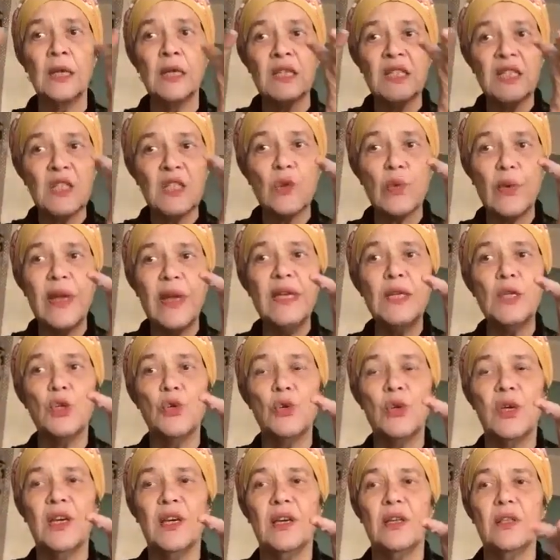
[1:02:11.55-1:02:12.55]
thread
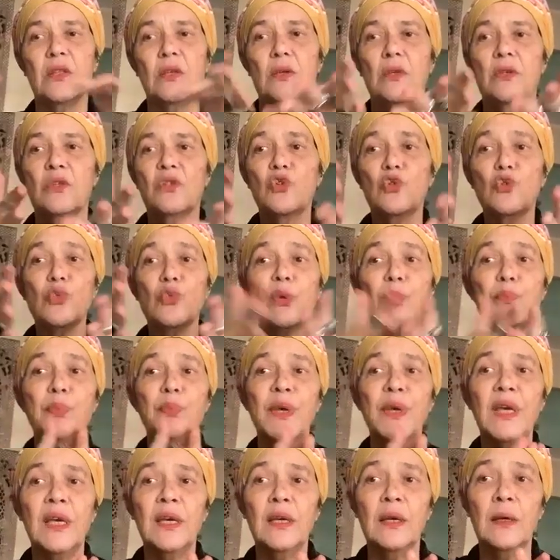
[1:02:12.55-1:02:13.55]
together? So
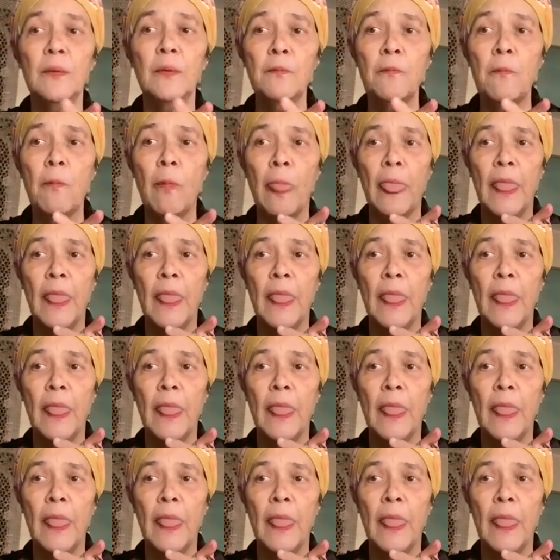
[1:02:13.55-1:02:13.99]
repair